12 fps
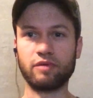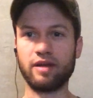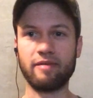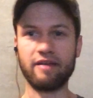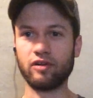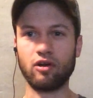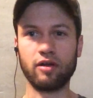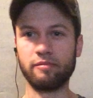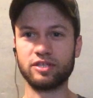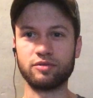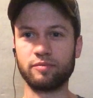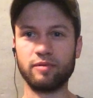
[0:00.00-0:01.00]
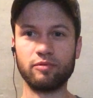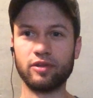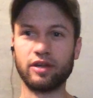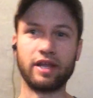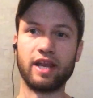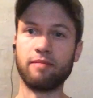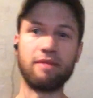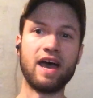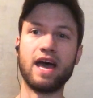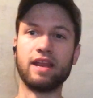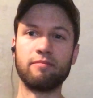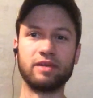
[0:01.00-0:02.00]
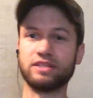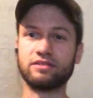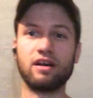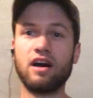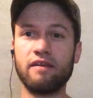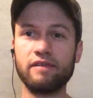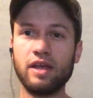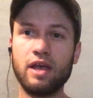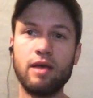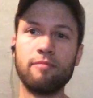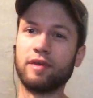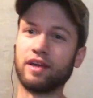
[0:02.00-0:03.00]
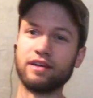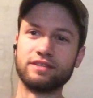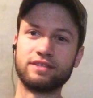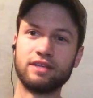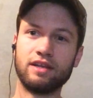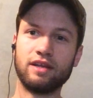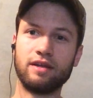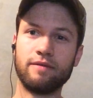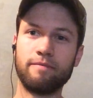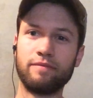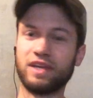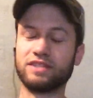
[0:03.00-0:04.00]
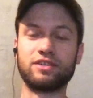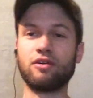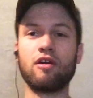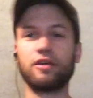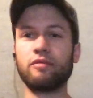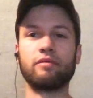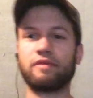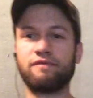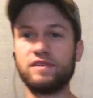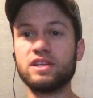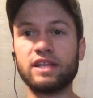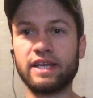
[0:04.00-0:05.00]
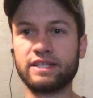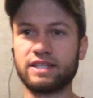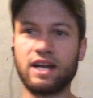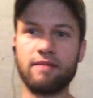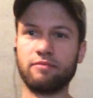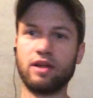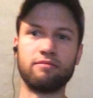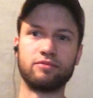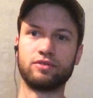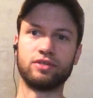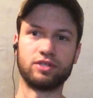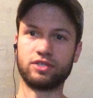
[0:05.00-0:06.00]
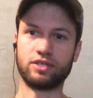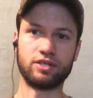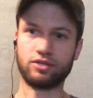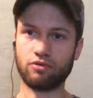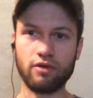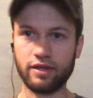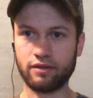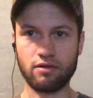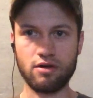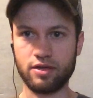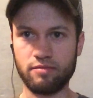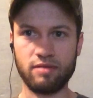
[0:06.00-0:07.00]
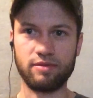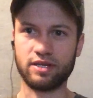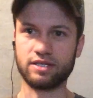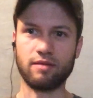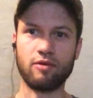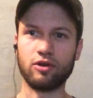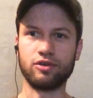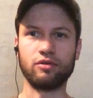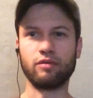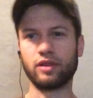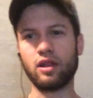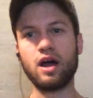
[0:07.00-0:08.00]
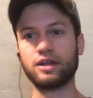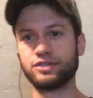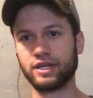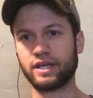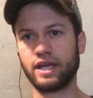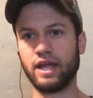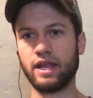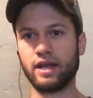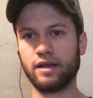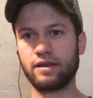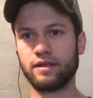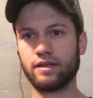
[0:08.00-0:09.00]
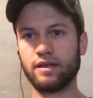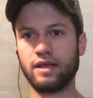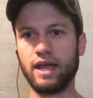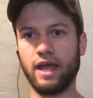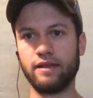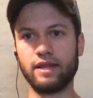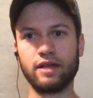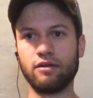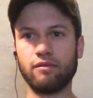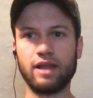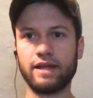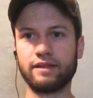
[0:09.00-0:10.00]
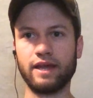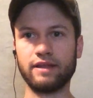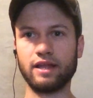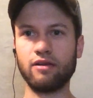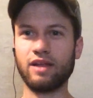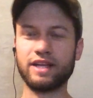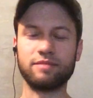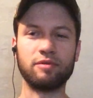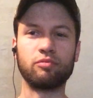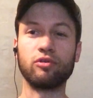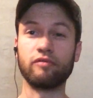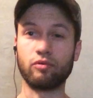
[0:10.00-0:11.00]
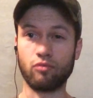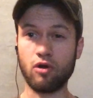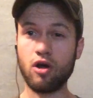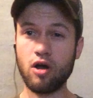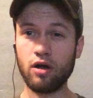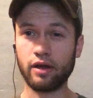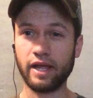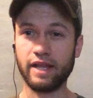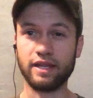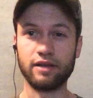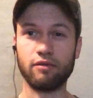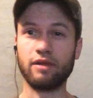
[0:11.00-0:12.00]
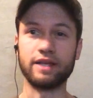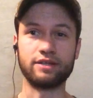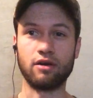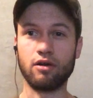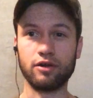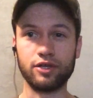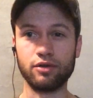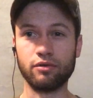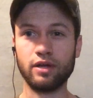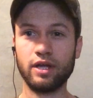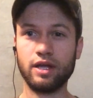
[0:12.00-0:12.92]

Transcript: When I'm having arguments with people, they're getting mad and pissed off because they're arguing with feelings, and I'm just destroying their argument because I'm arguing with logic, and they don't like that. They don't like to be proven wrong, and they don't like to argue.